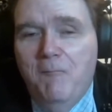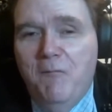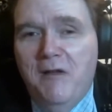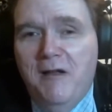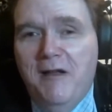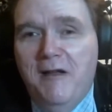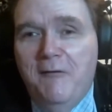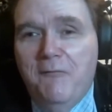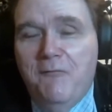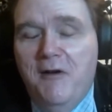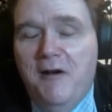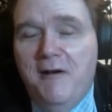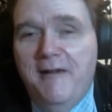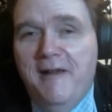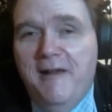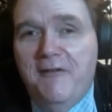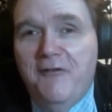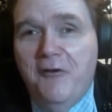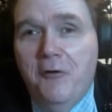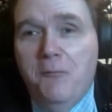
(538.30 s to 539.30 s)
And
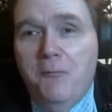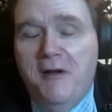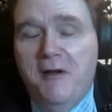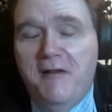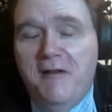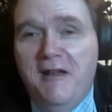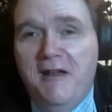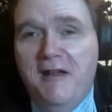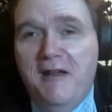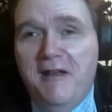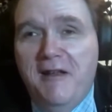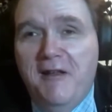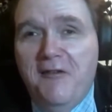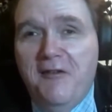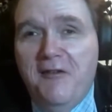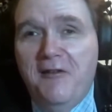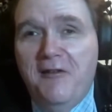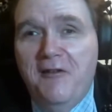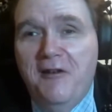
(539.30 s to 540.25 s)
finally, I told my dad, I said,